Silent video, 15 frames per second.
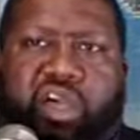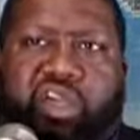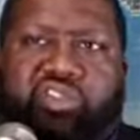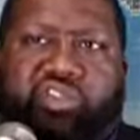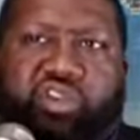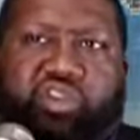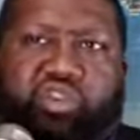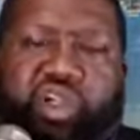
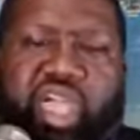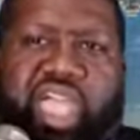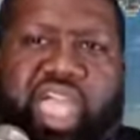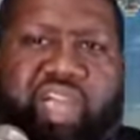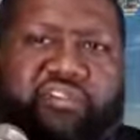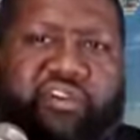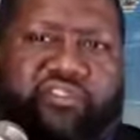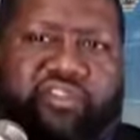Because
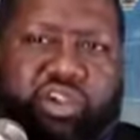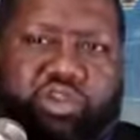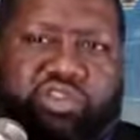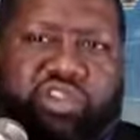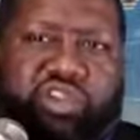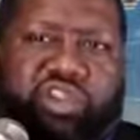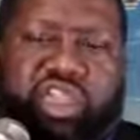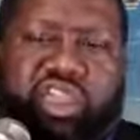you can't have a
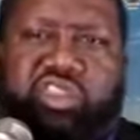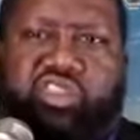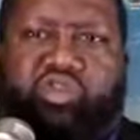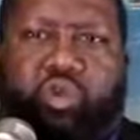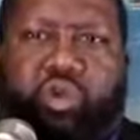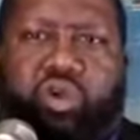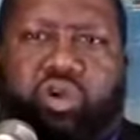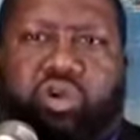future
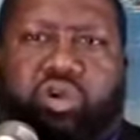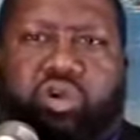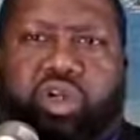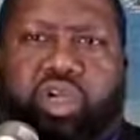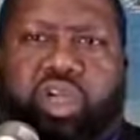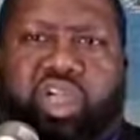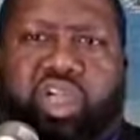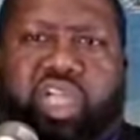in this
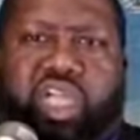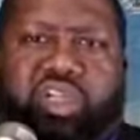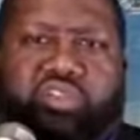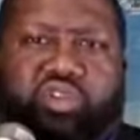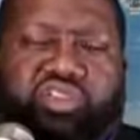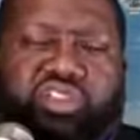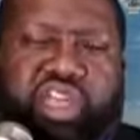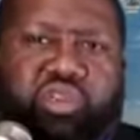world
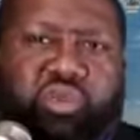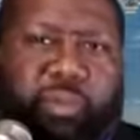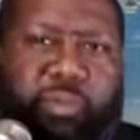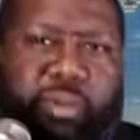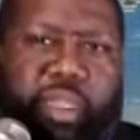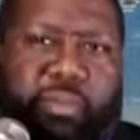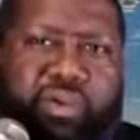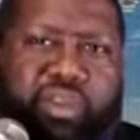if you're
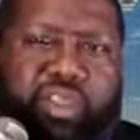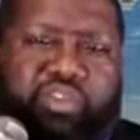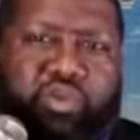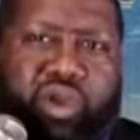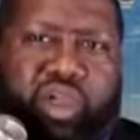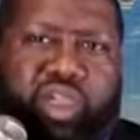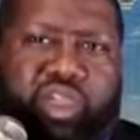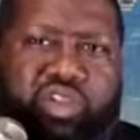dealing with
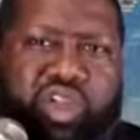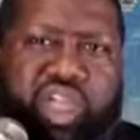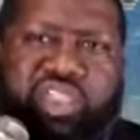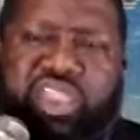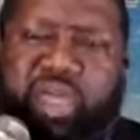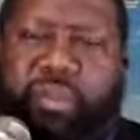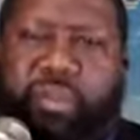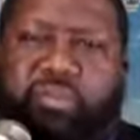people this way.
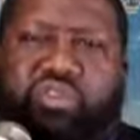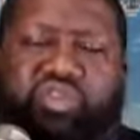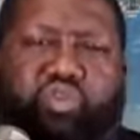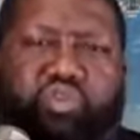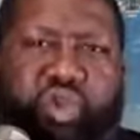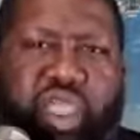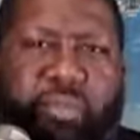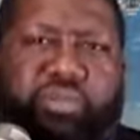You can't let
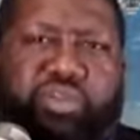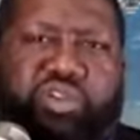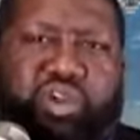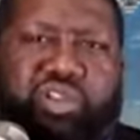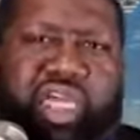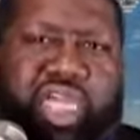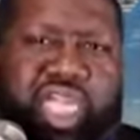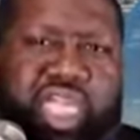people just
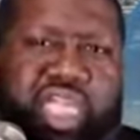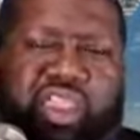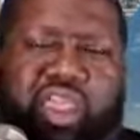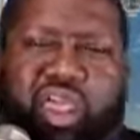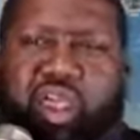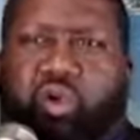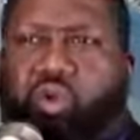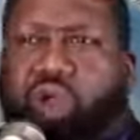rape your
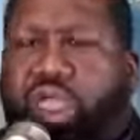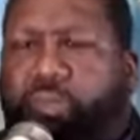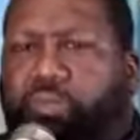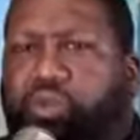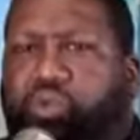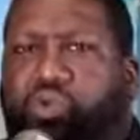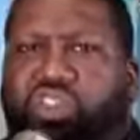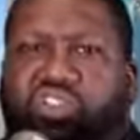land,
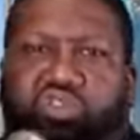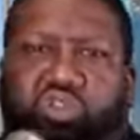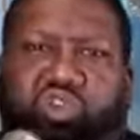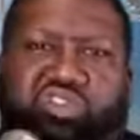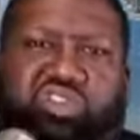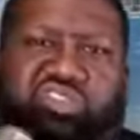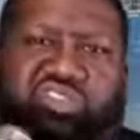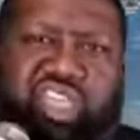rape your
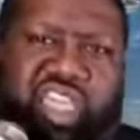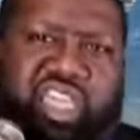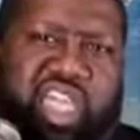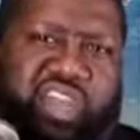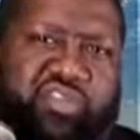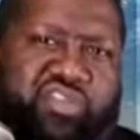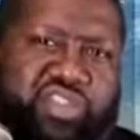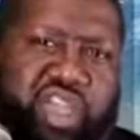resources,
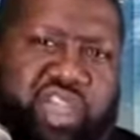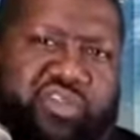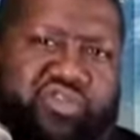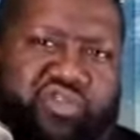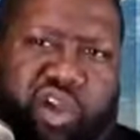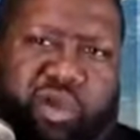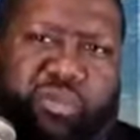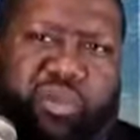take
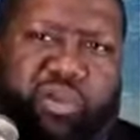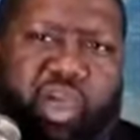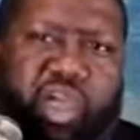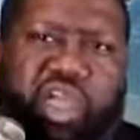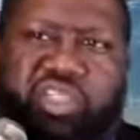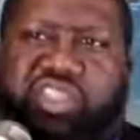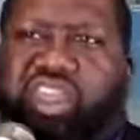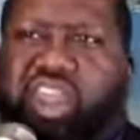everything
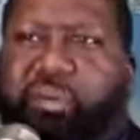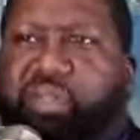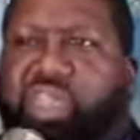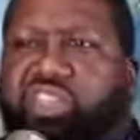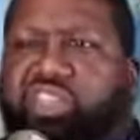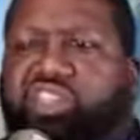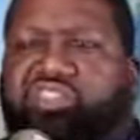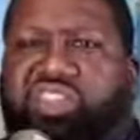from you.
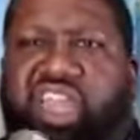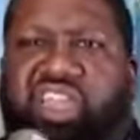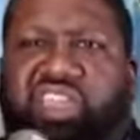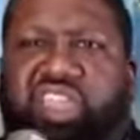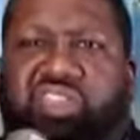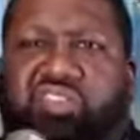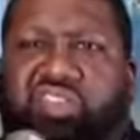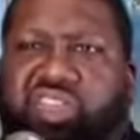Then I'm hearing these
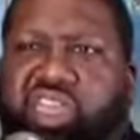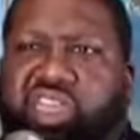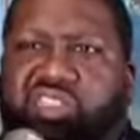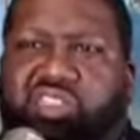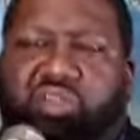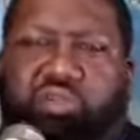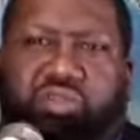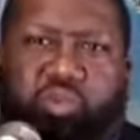Chinese
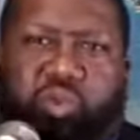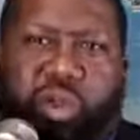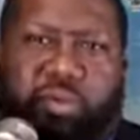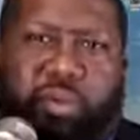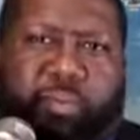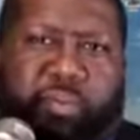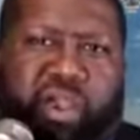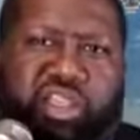are getting
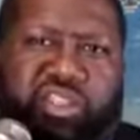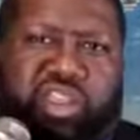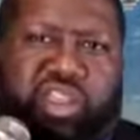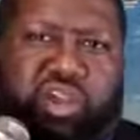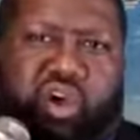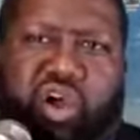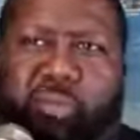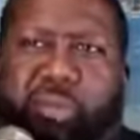the women
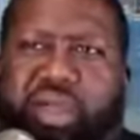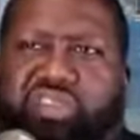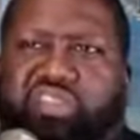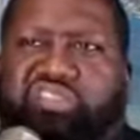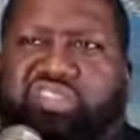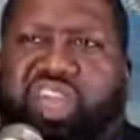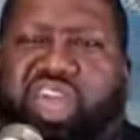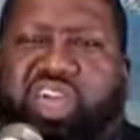pregnant and
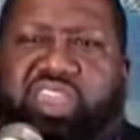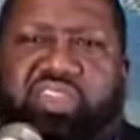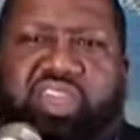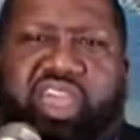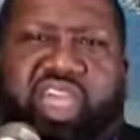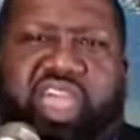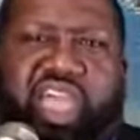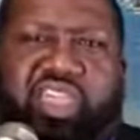going back to
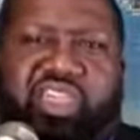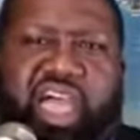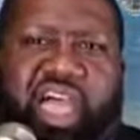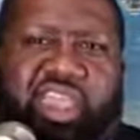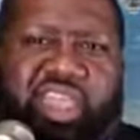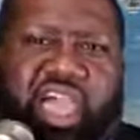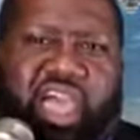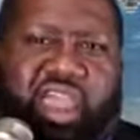China,
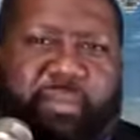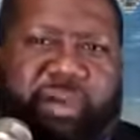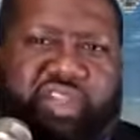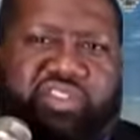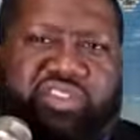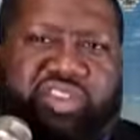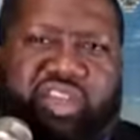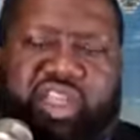and now they
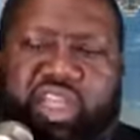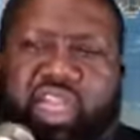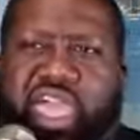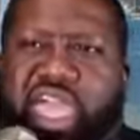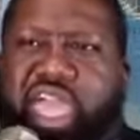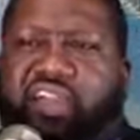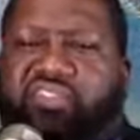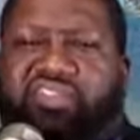got a bunch
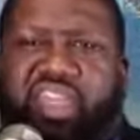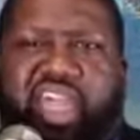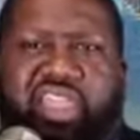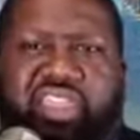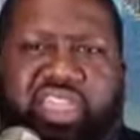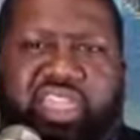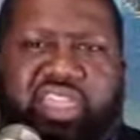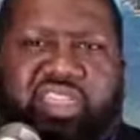of
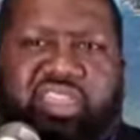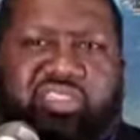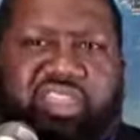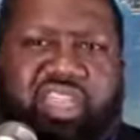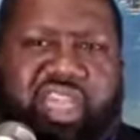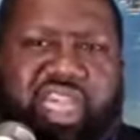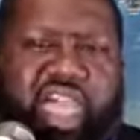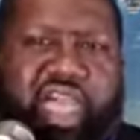half
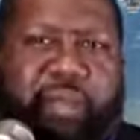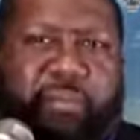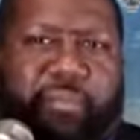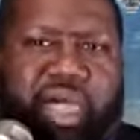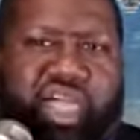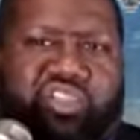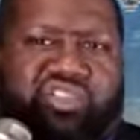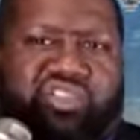Chinese,
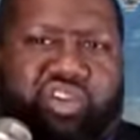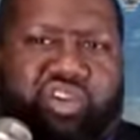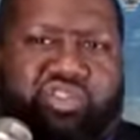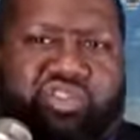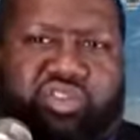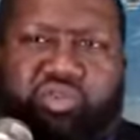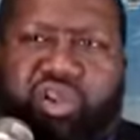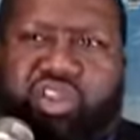half black
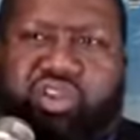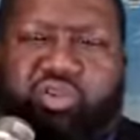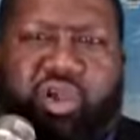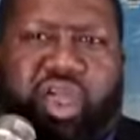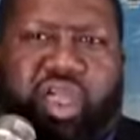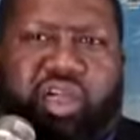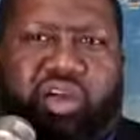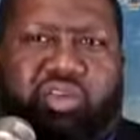children
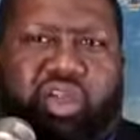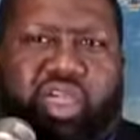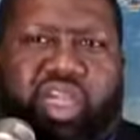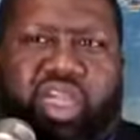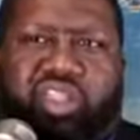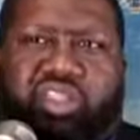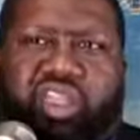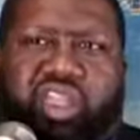running
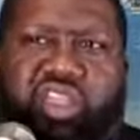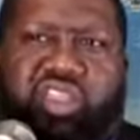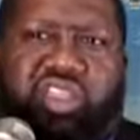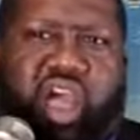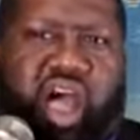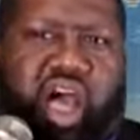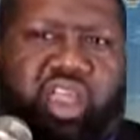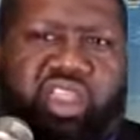around
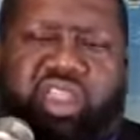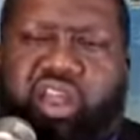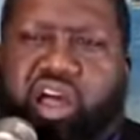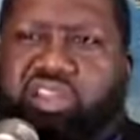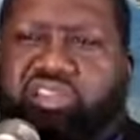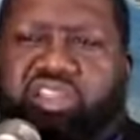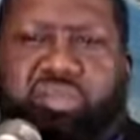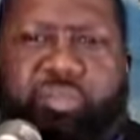in
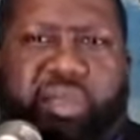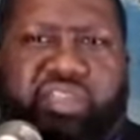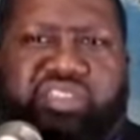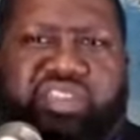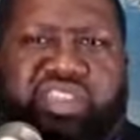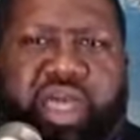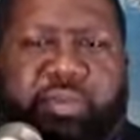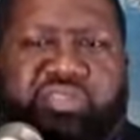Ghana and all these
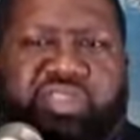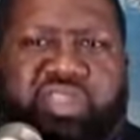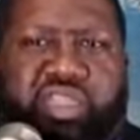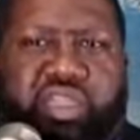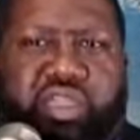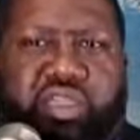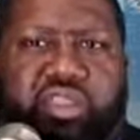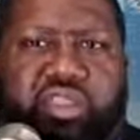other places that
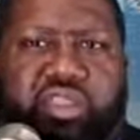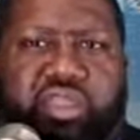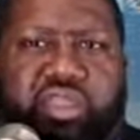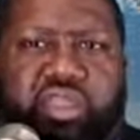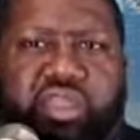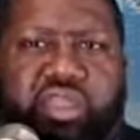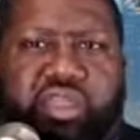I'm seeing.